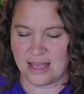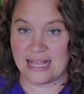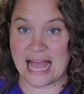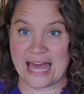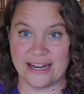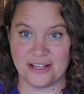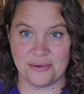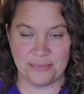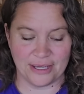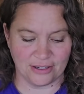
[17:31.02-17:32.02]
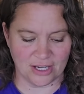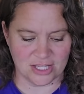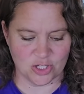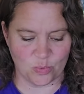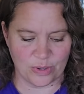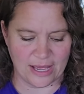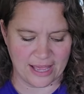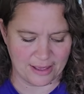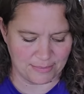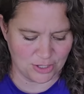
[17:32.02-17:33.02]
Gotta compare it to what
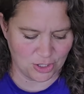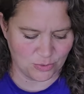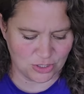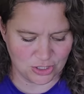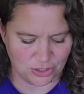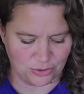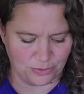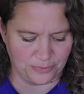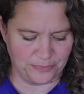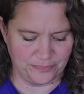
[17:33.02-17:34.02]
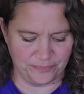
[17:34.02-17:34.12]
I am used to.